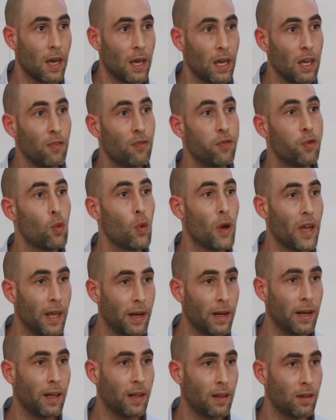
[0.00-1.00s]
If we
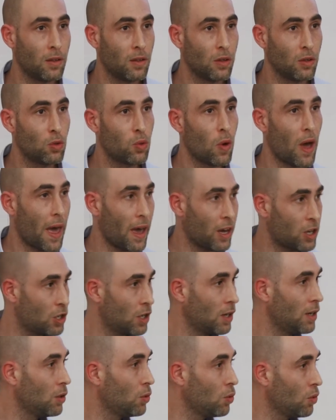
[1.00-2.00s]
need to
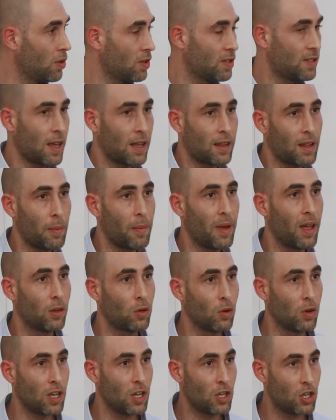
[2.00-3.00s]
actually do the settlement
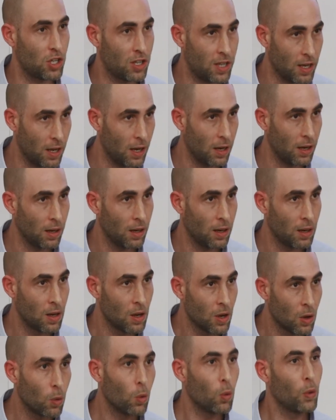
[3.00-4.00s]
on each deal,
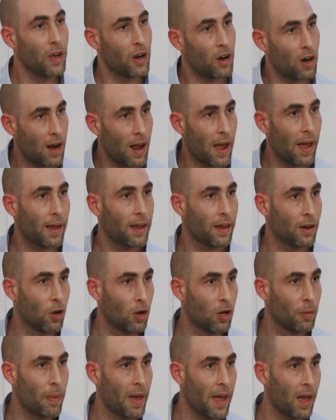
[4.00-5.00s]
we are like an
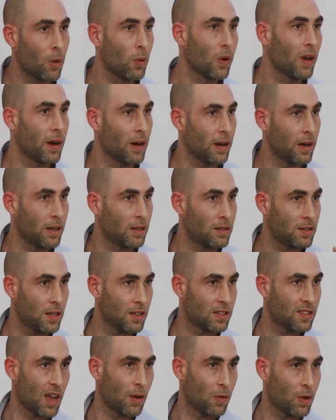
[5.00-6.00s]
old bank. We're going to need
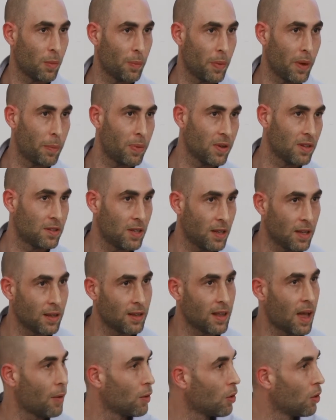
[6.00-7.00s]
600 people sitting
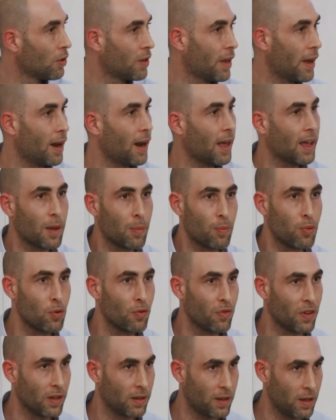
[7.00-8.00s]
down all day,
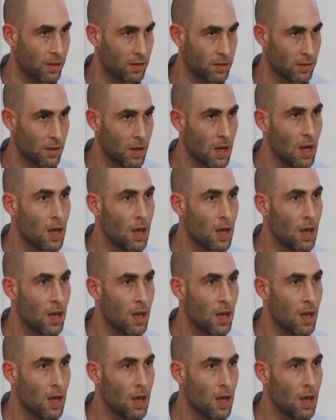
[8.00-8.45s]
approving deals.